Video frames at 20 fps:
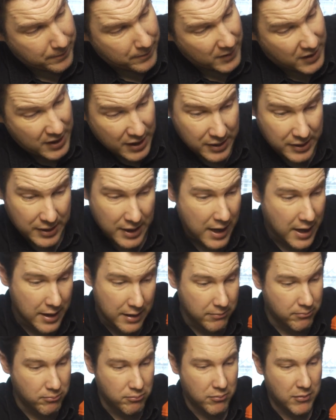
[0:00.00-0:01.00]
This set
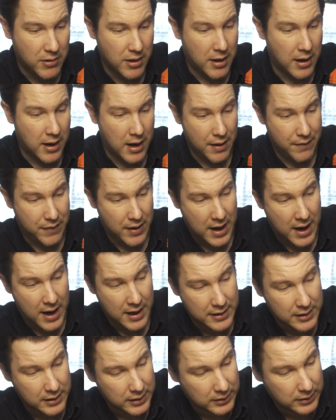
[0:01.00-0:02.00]
I've
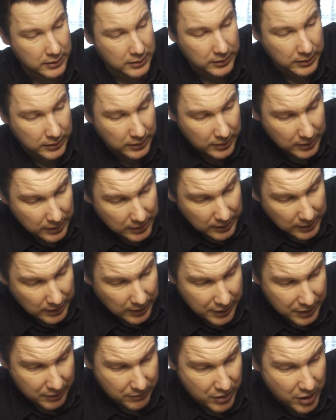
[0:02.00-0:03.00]
had,
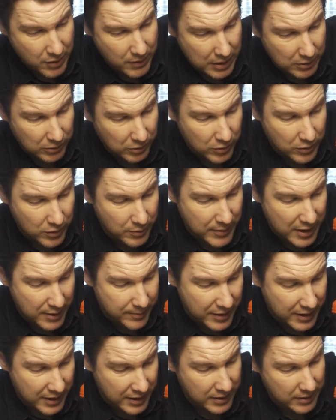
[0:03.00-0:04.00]
I don't know how long,
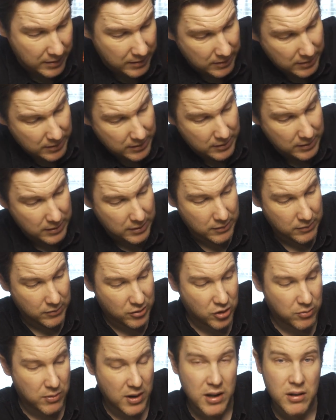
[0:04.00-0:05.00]
maybe
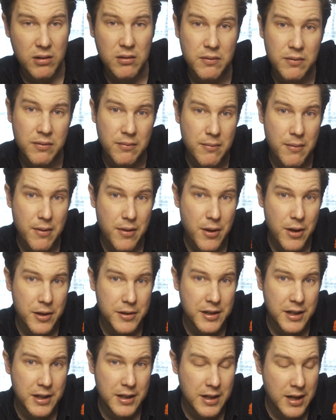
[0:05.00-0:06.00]
12,
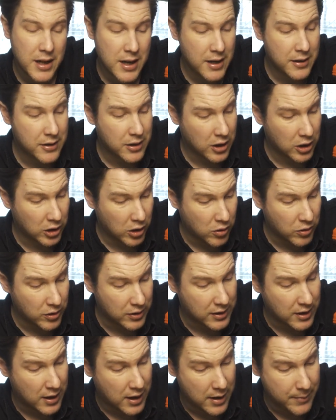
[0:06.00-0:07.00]
13 years, a long
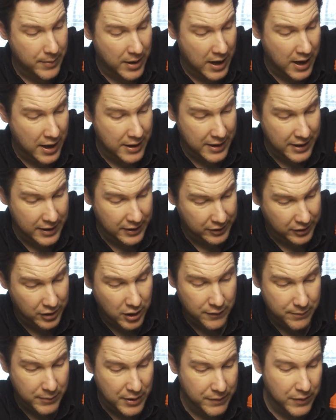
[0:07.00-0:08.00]
time, and it
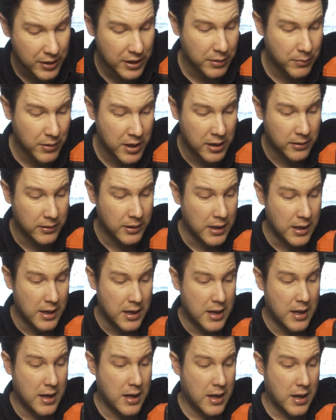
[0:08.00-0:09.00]
served me really well.
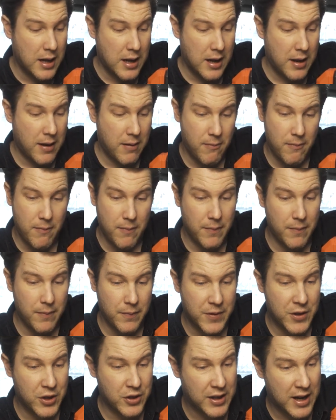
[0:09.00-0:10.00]

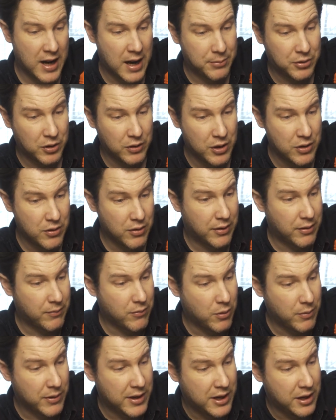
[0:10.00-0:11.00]
There's absolutely nothing
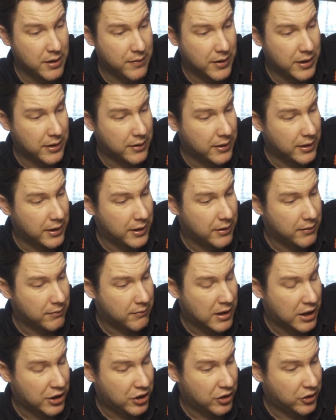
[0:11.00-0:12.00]
wrong with any of it. The
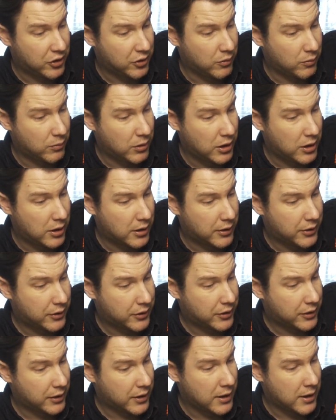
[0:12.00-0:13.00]
ratchet still works.